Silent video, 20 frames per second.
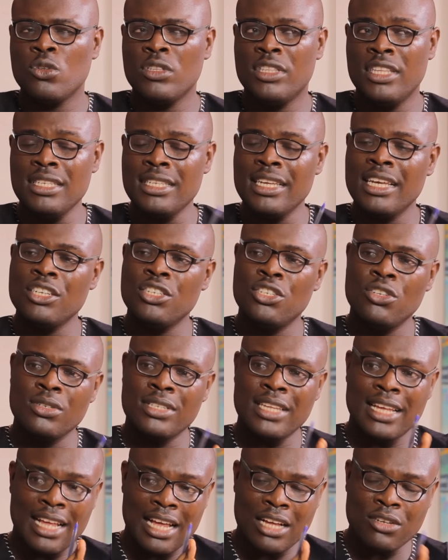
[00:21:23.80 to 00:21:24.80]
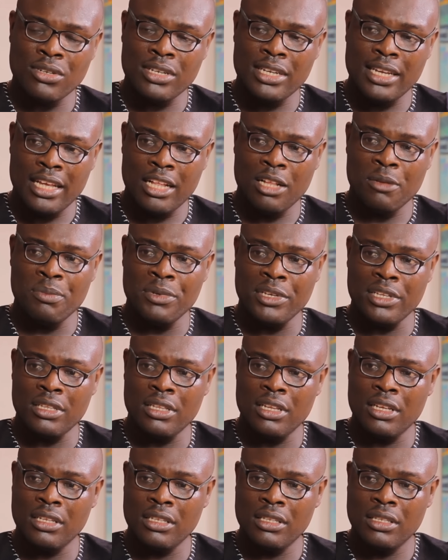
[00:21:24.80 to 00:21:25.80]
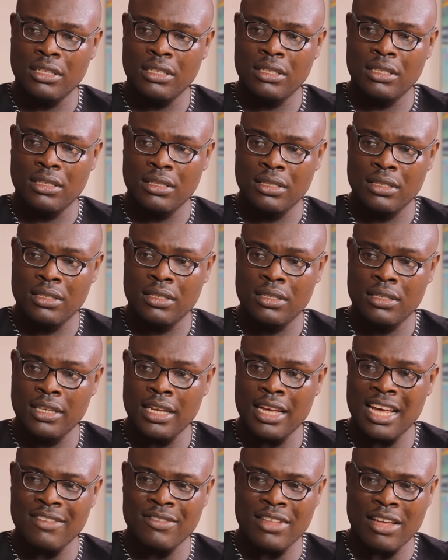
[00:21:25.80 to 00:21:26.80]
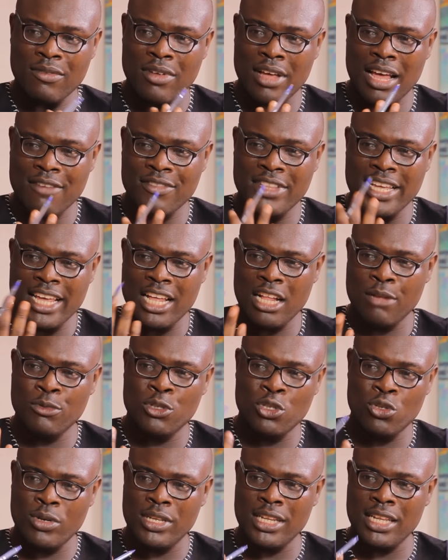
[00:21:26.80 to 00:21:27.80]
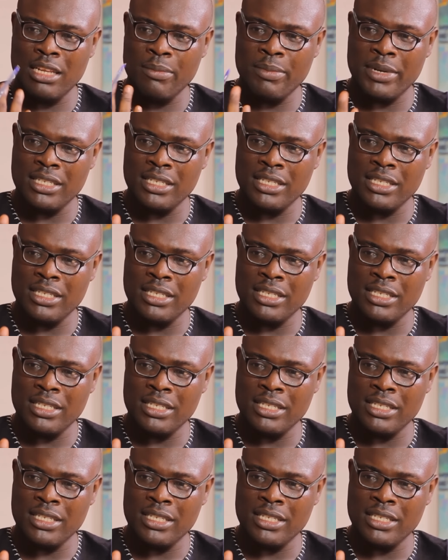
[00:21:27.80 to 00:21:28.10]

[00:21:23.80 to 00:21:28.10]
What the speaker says: So these NGOs are actually helping them. Yeah, have they helped you in any